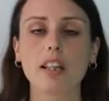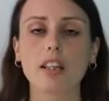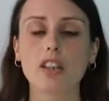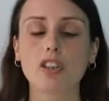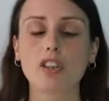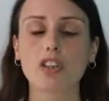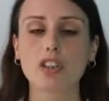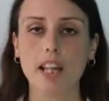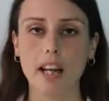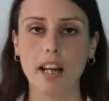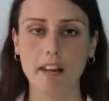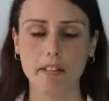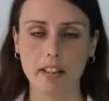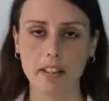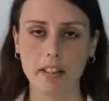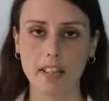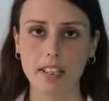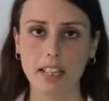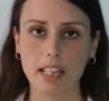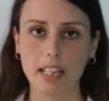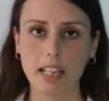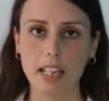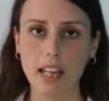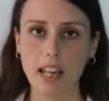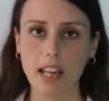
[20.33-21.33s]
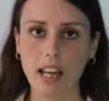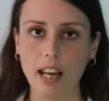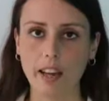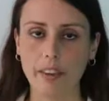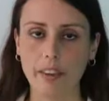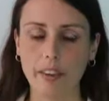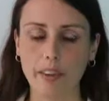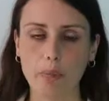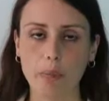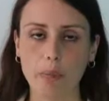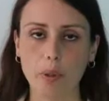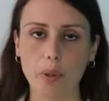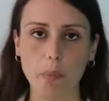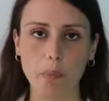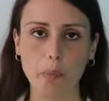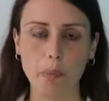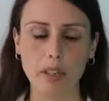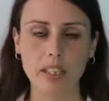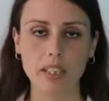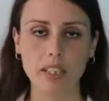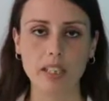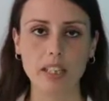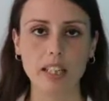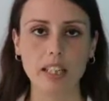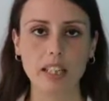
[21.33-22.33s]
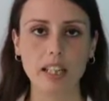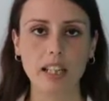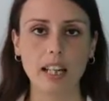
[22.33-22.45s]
charity at the moment,